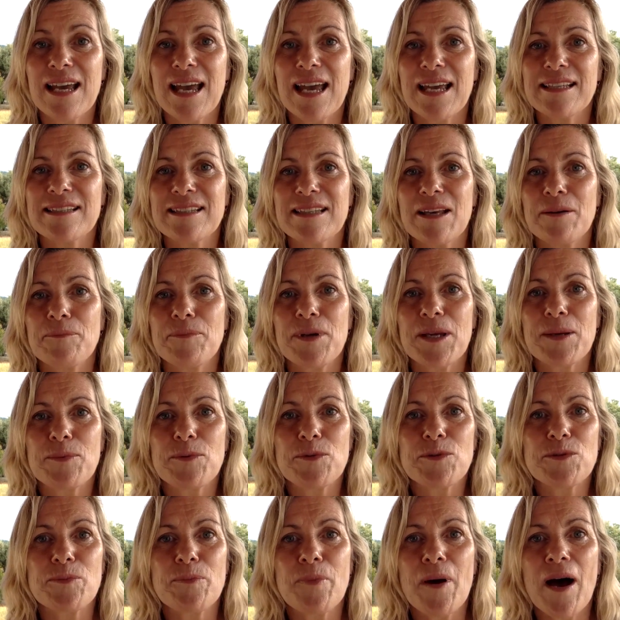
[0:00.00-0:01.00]
And some
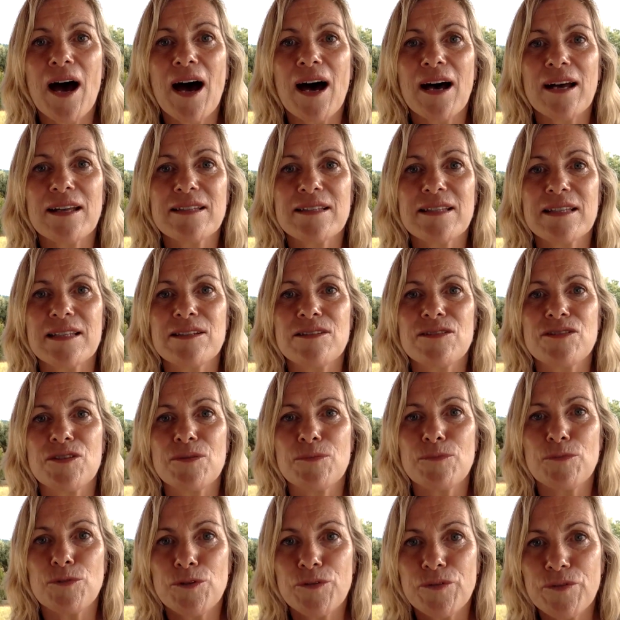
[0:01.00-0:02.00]
people's parts is to
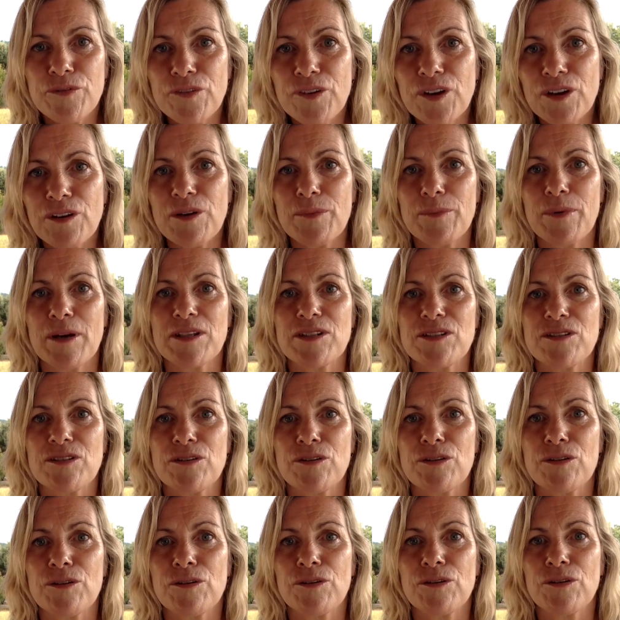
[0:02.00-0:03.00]
move very much to
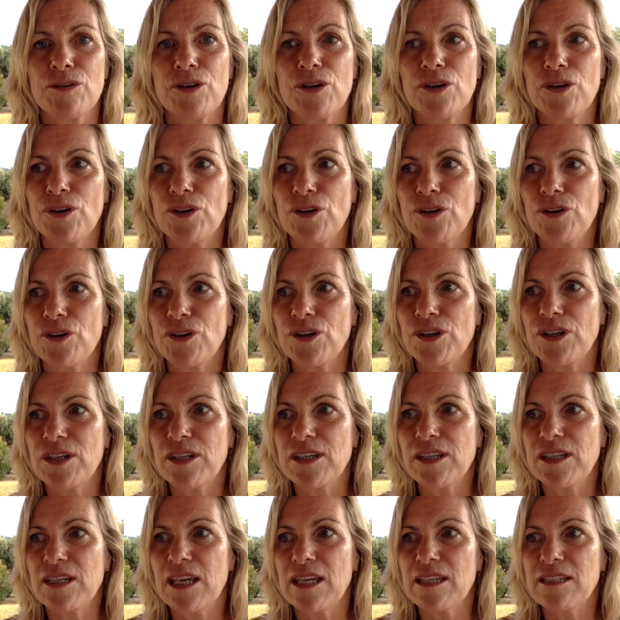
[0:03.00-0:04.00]
the
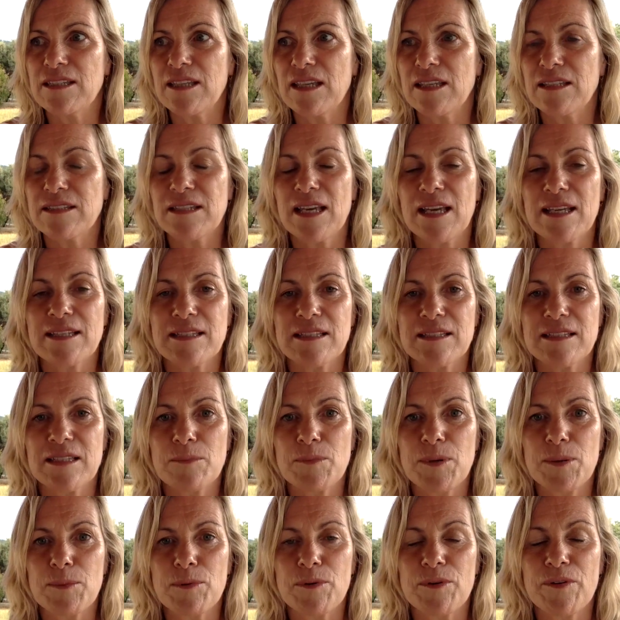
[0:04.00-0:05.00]
yes, yes, yes, and some
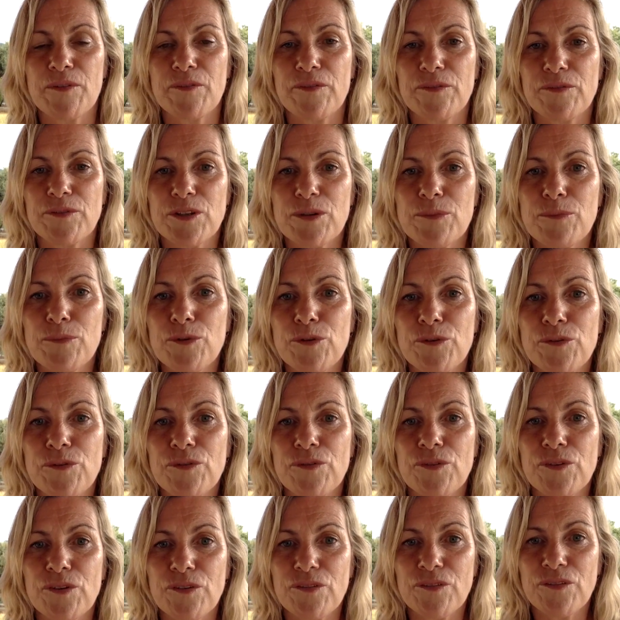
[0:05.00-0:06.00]
people have to move
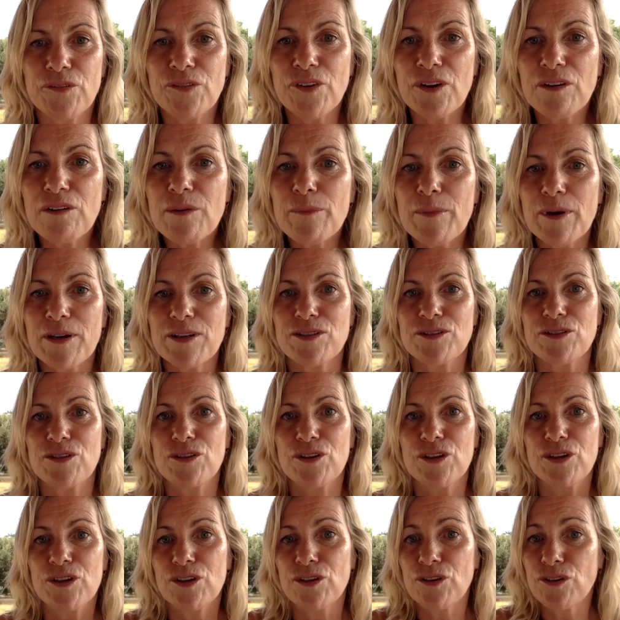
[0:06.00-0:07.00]
very much to
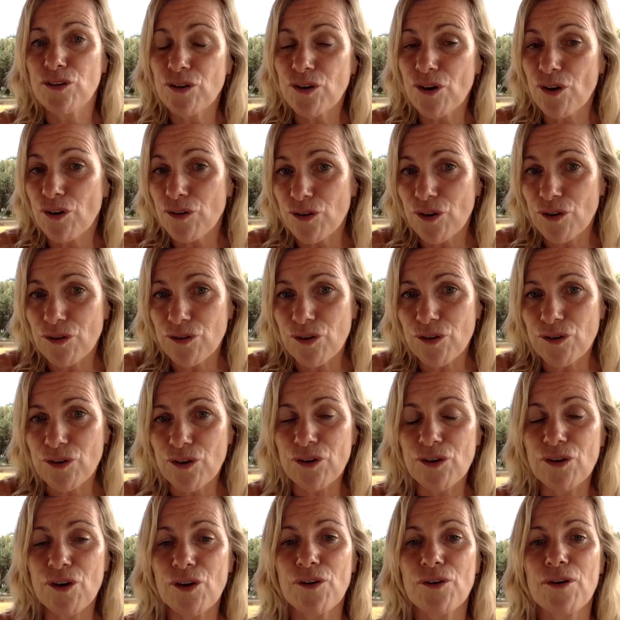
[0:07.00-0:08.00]
the no, no, no, no,
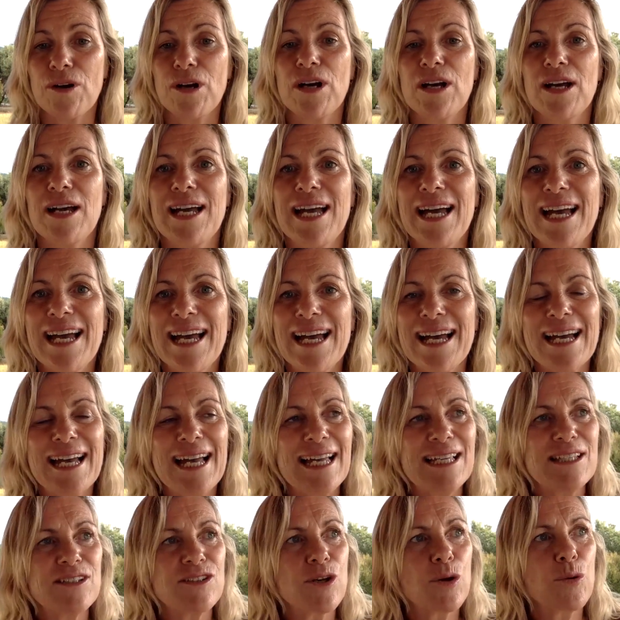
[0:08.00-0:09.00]
no.
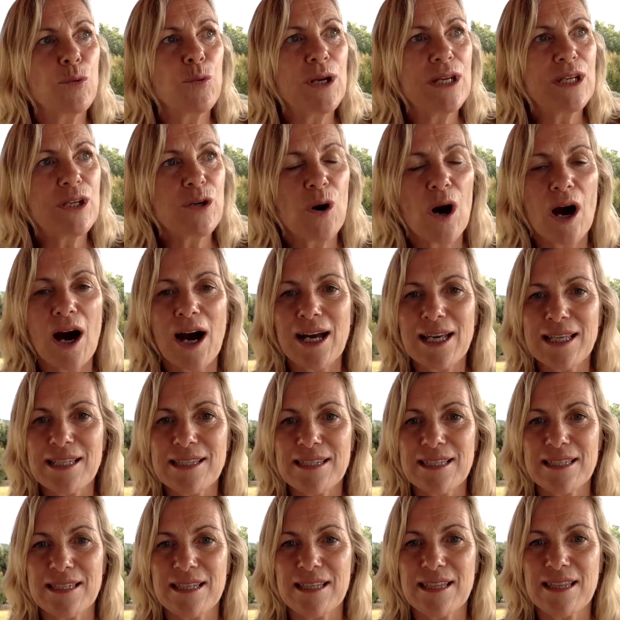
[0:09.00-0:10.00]
And so where do I
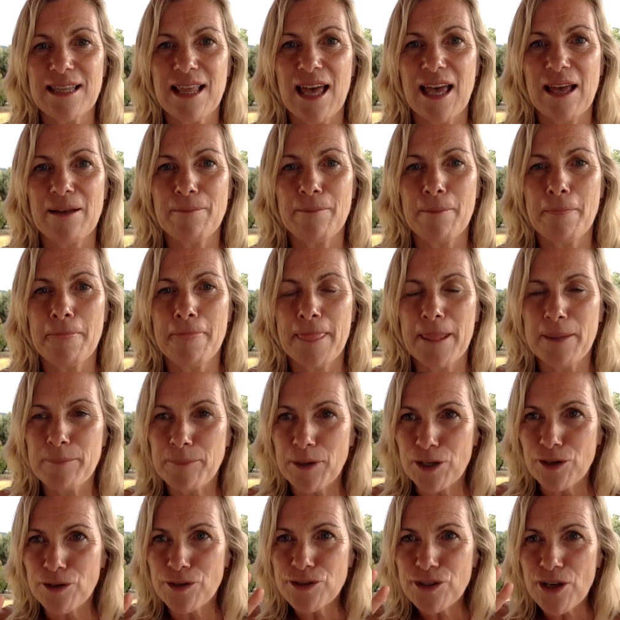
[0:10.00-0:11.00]
sit in that?
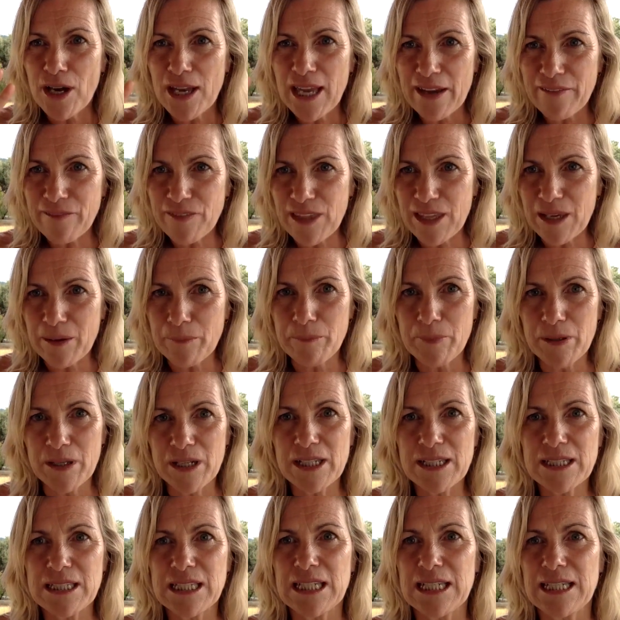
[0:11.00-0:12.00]
Because I have the
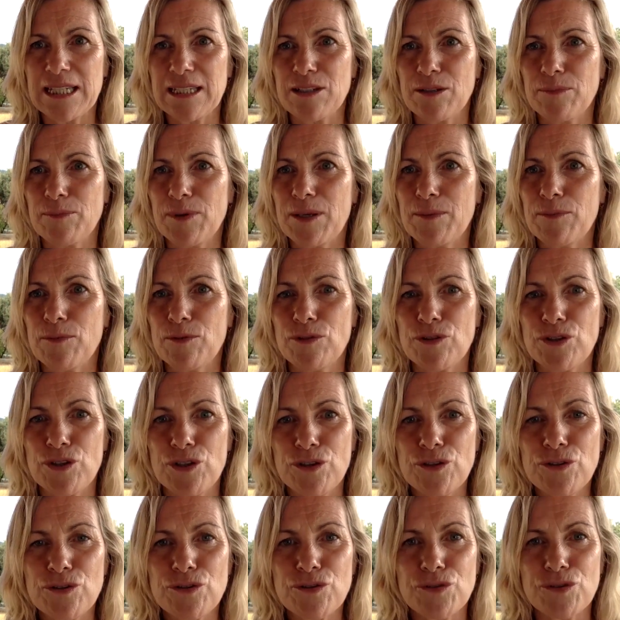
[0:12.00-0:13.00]
ability to be more
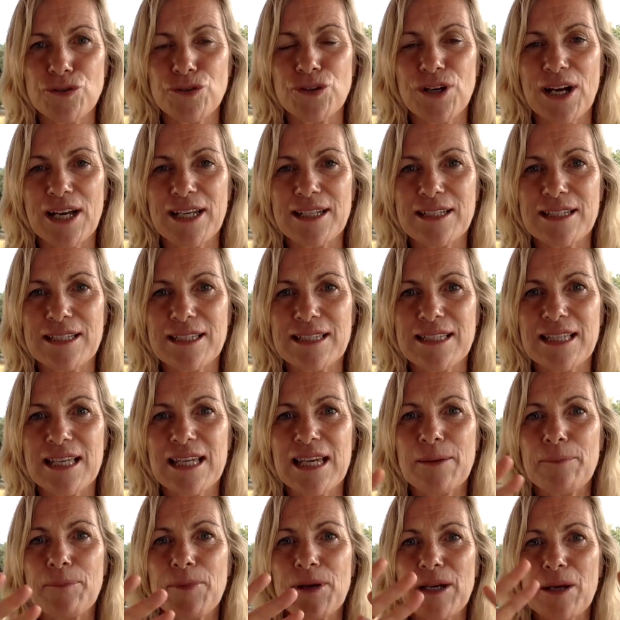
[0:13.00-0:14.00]
neutral and to see
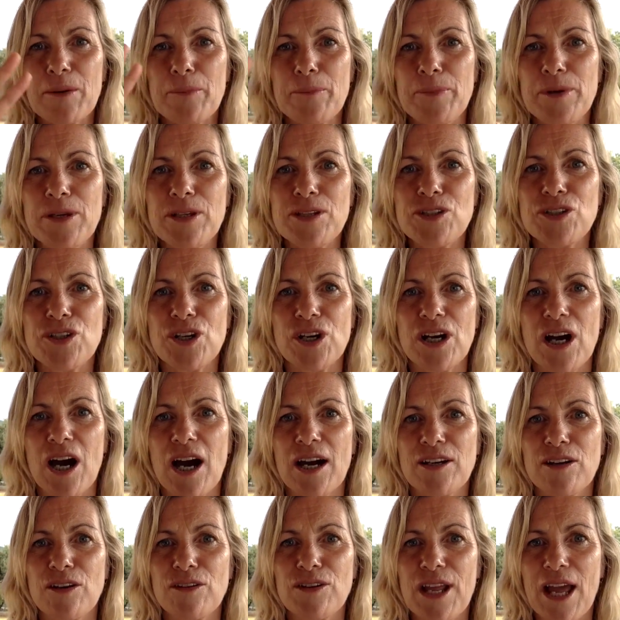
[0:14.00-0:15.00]
a bigger picture,
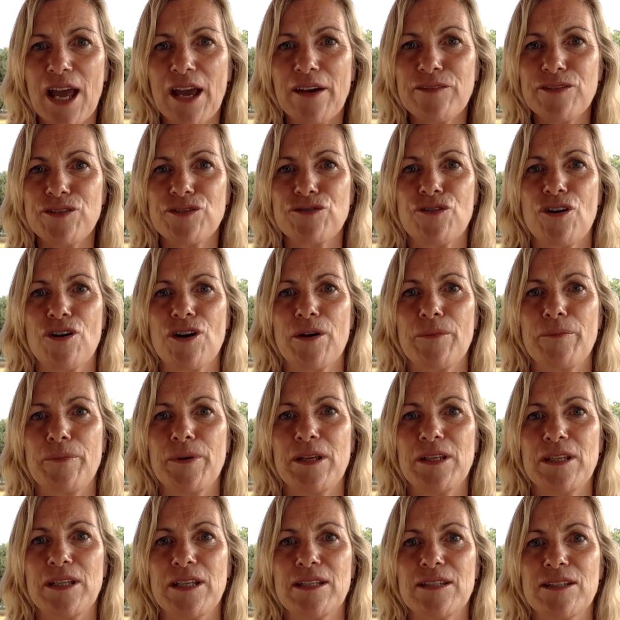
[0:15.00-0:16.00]
I don't have strong
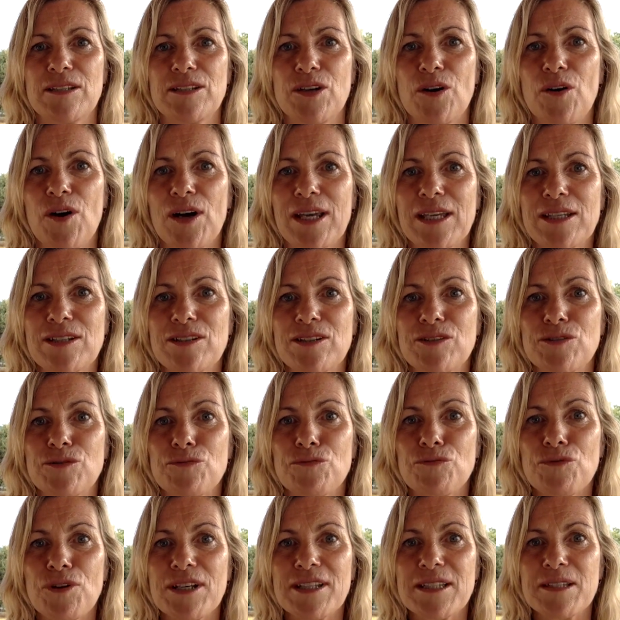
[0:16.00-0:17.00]
opinions, so I can just
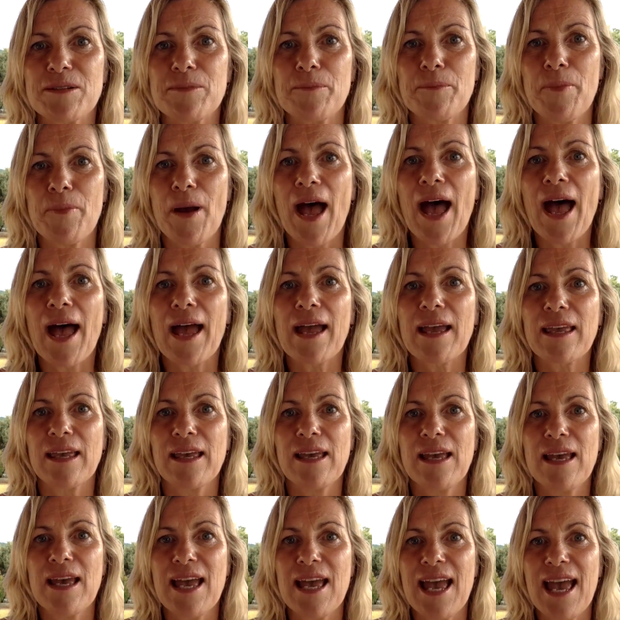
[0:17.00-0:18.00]
rest back
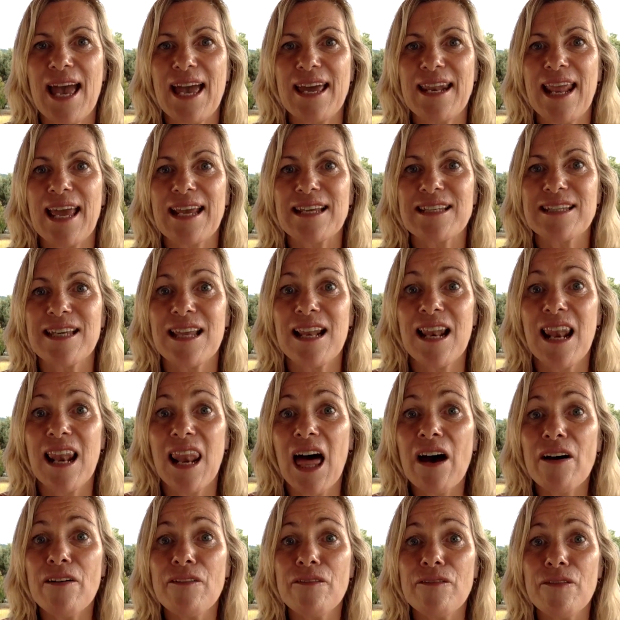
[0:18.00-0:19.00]
and actually
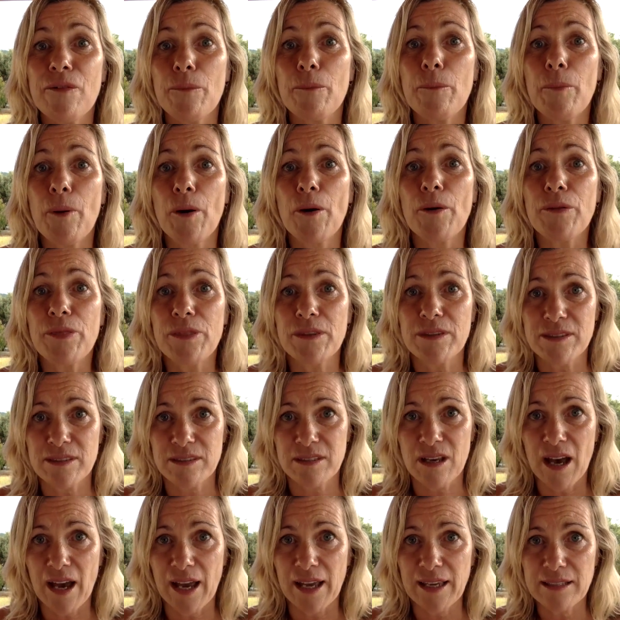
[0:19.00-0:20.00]
love both
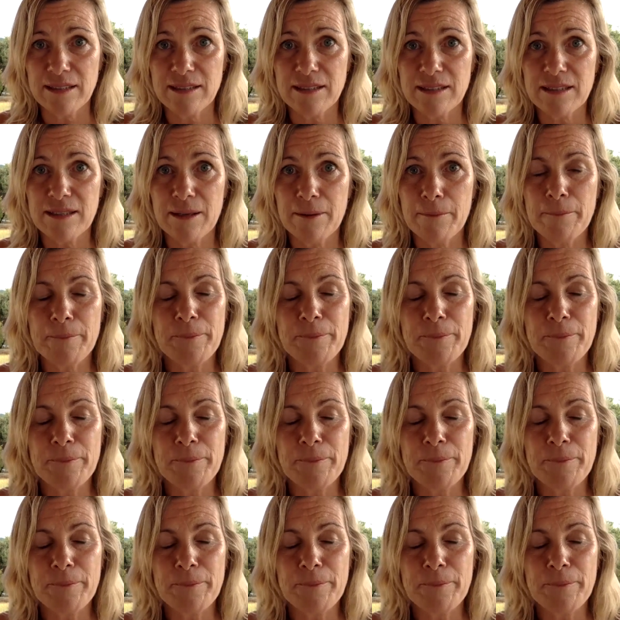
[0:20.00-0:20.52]
sides.